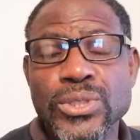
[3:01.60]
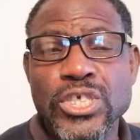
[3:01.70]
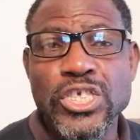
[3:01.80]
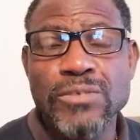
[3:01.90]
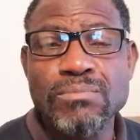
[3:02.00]
to
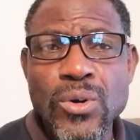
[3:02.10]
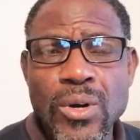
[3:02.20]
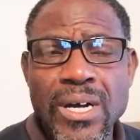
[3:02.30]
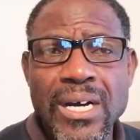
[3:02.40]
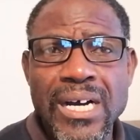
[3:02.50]

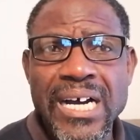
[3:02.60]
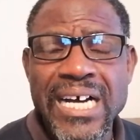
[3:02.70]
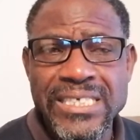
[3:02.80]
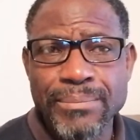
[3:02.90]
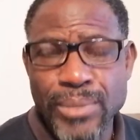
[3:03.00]
smoke
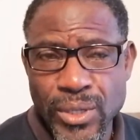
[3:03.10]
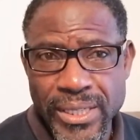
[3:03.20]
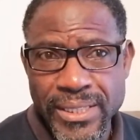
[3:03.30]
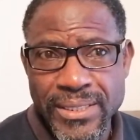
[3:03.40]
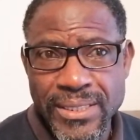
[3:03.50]
as a
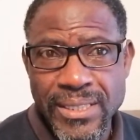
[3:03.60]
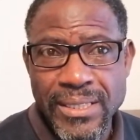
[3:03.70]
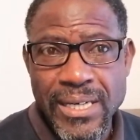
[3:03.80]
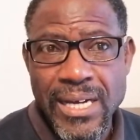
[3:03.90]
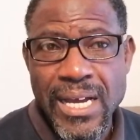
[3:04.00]
boy.
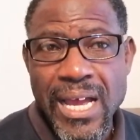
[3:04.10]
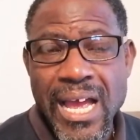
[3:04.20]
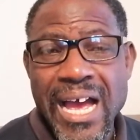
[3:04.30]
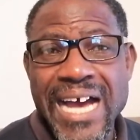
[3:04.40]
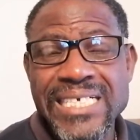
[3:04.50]

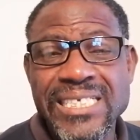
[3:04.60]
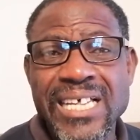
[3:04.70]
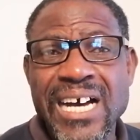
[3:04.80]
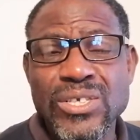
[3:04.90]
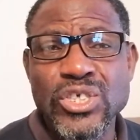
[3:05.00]
I
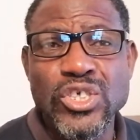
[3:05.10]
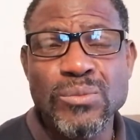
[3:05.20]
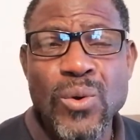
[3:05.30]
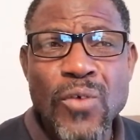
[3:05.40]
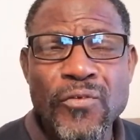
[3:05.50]
started to
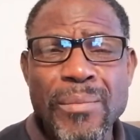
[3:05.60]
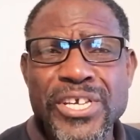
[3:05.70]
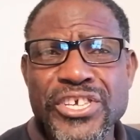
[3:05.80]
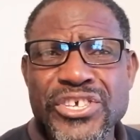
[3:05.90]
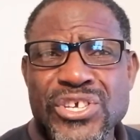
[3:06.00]
smoke from a
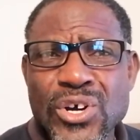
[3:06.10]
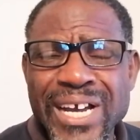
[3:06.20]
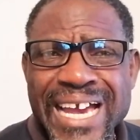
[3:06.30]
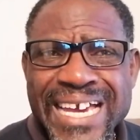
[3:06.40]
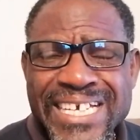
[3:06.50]

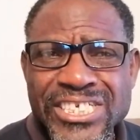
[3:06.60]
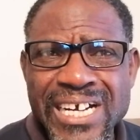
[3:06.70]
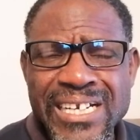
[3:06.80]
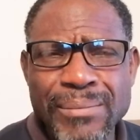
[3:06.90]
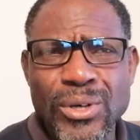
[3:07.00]
young age,
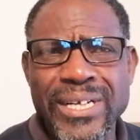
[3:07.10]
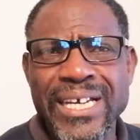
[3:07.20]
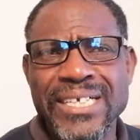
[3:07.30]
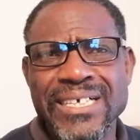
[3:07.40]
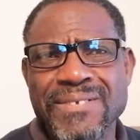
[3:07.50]
at about
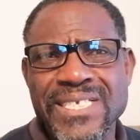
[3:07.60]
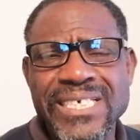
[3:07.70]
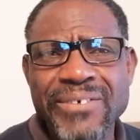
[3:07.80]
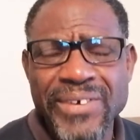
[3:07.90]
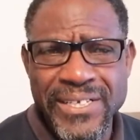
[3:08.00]
the age of
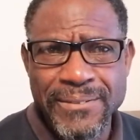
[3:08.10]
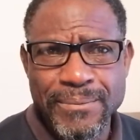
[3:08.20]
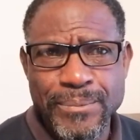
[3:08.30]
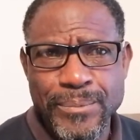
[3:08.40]
7.